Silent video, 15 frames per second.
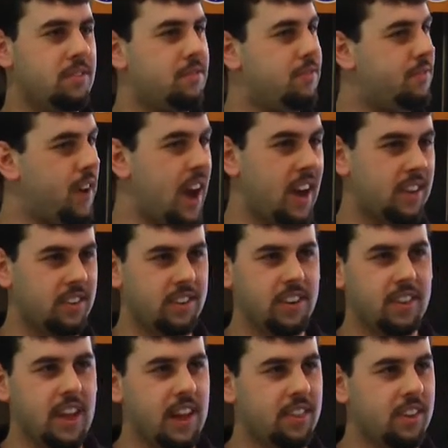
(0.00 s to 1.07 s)
a factor
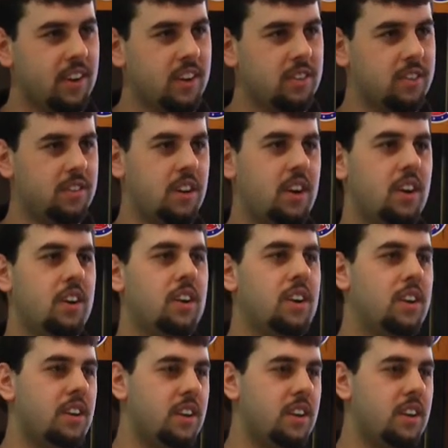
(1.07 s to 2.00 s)
in that though so